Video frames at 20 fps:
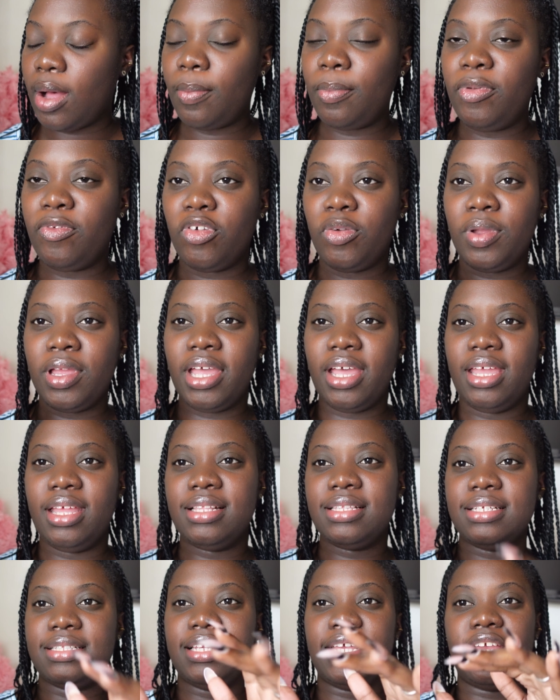Before we get
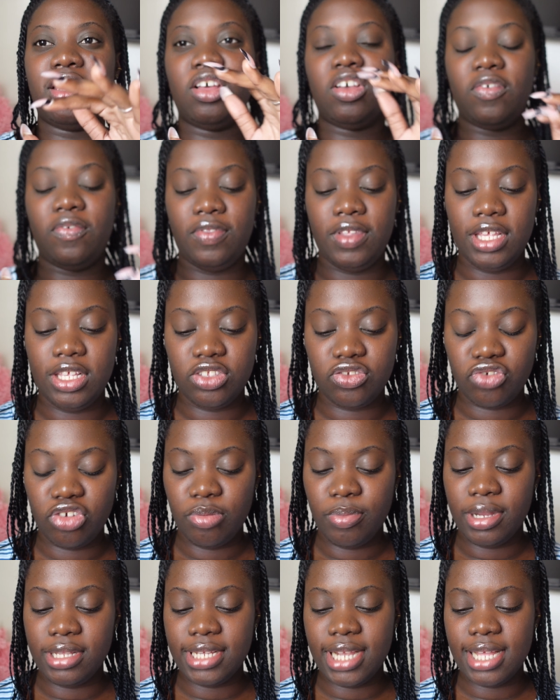into taking off the screen
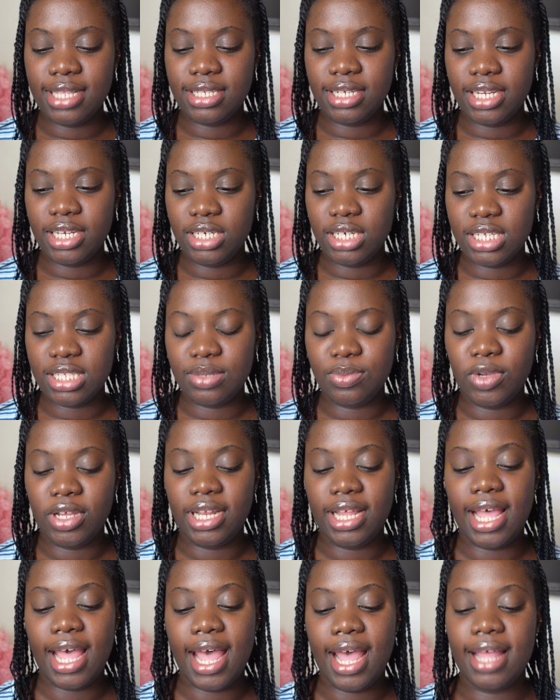protector, I just want
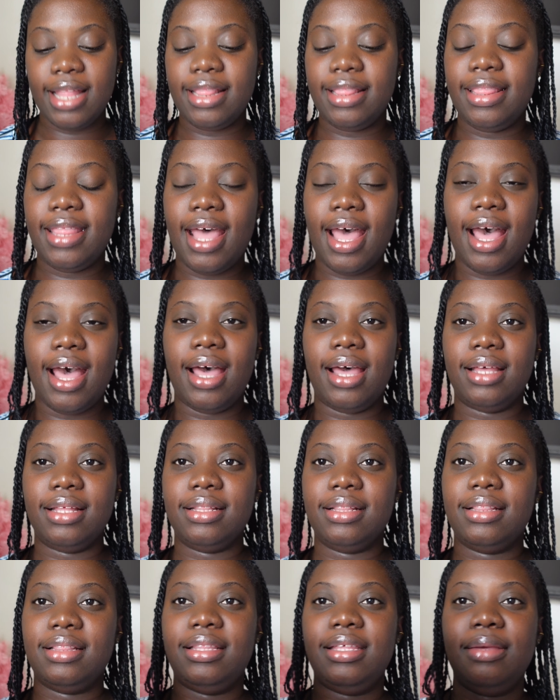to add that
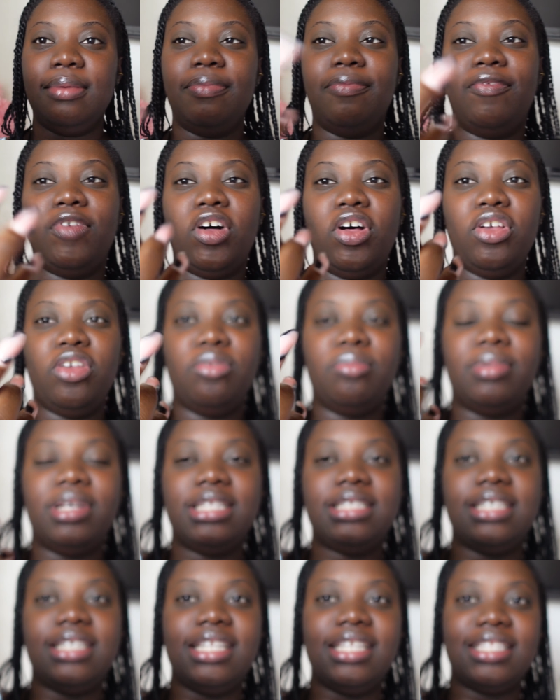the volume
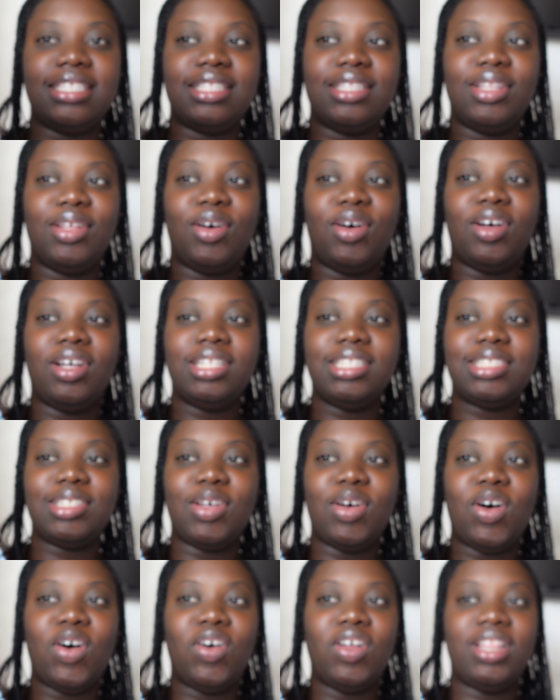button is not
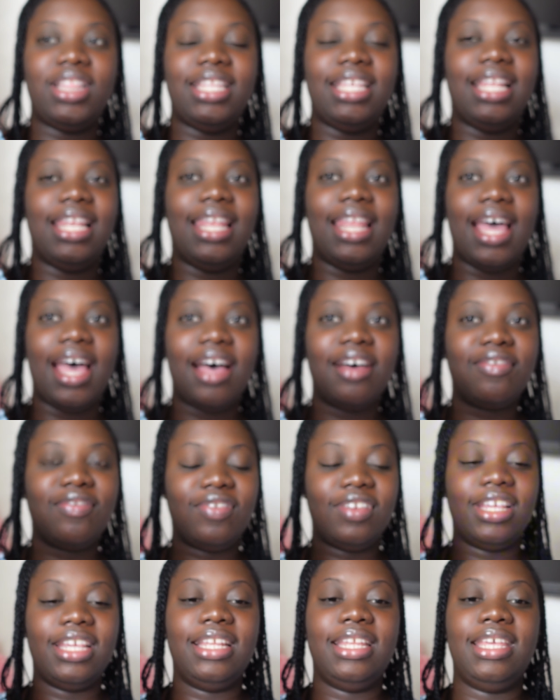on the left
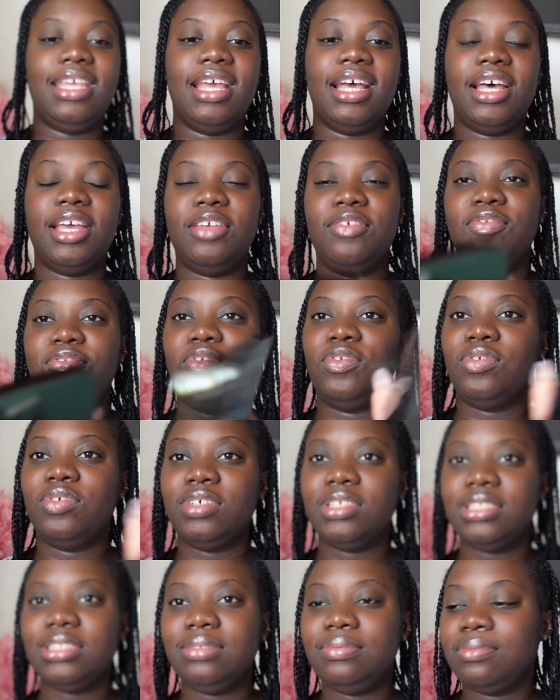like the
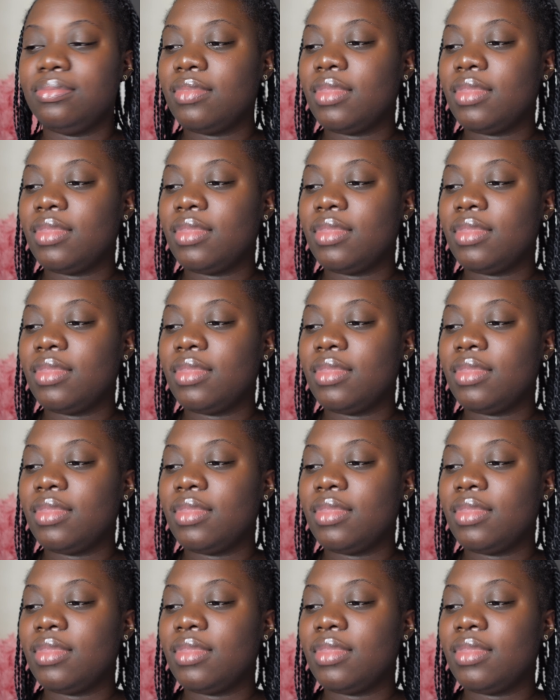iPhone.